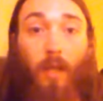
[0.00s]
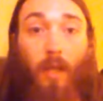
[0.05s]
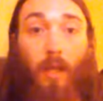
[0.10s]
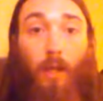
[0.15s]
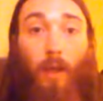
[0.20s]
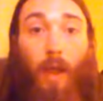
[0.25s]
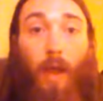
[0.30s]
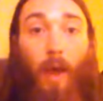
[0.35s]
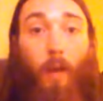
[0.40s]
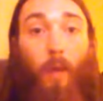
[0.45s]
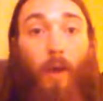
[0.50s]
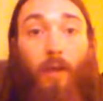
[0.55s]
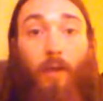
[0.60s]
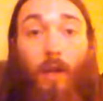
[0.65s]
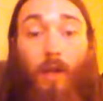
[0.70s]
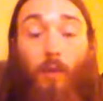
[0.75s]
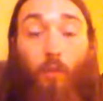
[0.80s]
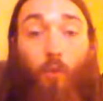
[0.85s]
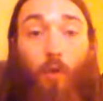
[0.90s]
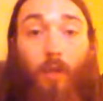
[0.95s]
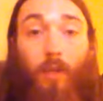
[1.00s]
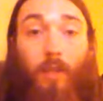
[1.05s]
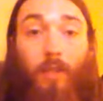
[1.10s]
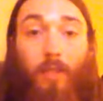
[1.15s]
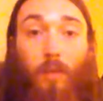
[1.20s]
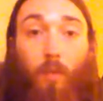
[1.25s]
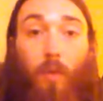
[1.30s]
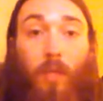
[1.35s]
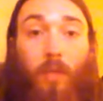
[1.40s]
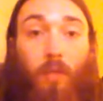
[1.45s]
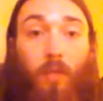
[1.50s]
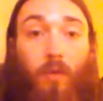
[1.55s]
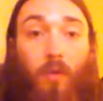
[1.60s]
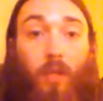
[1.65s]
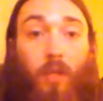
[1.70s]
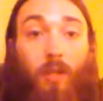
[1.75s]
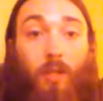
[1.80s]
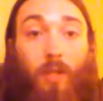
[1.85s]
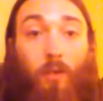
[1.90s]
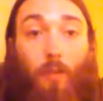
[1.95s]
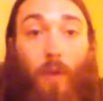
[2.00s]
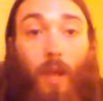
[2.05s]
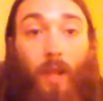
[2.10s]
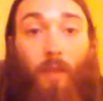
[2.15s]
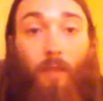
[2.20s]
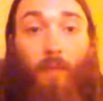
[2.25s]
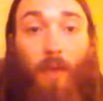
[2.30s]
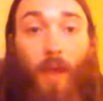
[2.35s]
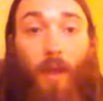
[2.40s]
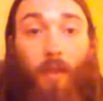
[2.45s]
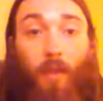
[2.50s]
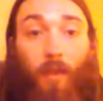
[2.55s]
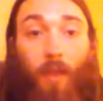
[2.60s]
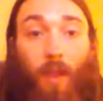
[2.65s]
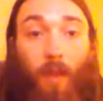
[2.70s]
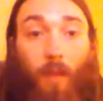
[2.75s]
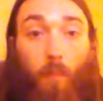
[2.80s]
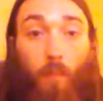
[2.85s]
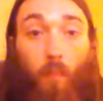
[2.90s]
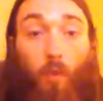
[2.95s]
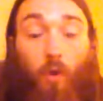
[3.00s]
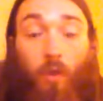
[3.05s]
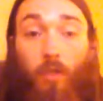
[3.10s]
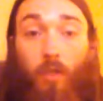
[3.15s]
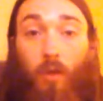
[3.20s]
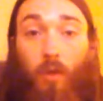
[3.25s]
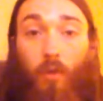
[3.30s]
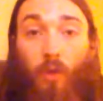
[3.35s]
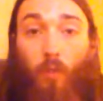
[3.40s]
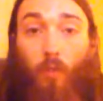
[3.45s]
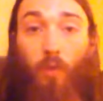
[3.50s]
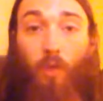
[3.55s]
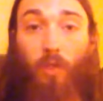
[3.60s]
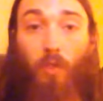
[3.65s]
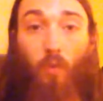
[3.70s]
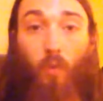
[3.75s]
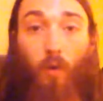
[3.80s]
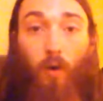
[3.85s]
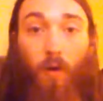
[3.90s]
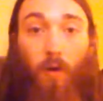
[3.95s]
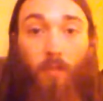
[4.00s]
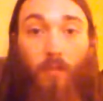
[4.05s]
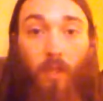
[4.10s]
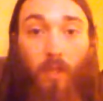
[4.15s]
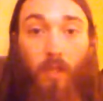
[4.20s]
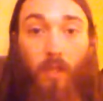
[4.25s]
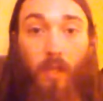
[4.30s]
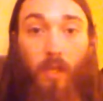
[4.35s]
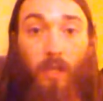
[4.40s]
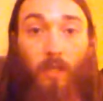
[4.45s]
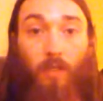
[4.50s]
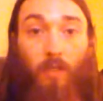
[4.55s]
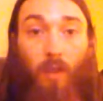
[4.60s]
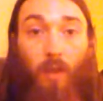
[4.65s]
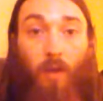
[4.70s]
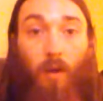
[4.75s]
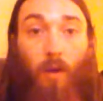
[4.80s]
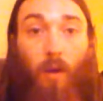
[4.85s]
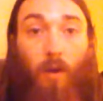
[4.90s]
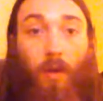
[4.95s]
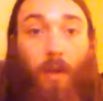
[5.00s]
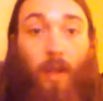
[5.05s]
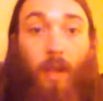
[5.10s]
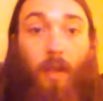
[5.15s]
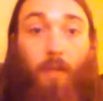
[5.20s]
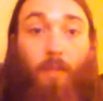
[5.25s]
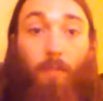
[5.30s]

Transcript: and how I tied realism into it, despite the fact that more so than with the dwarves, these are a